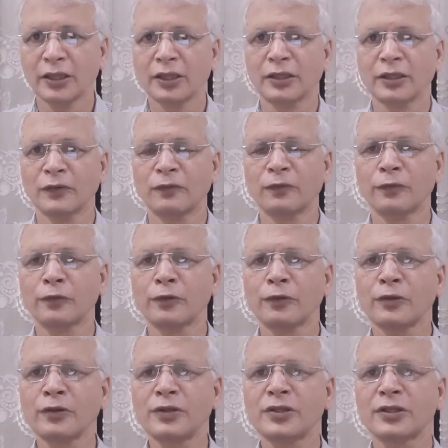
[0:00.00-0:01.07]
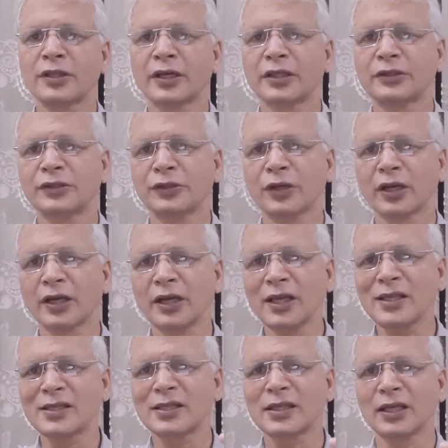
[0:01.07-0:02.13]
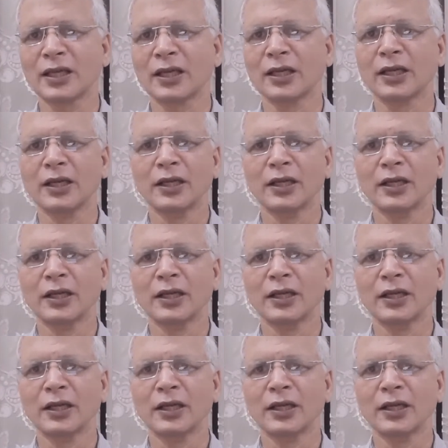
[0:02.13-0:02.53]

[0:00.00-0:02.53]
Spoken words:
the words that you are listening,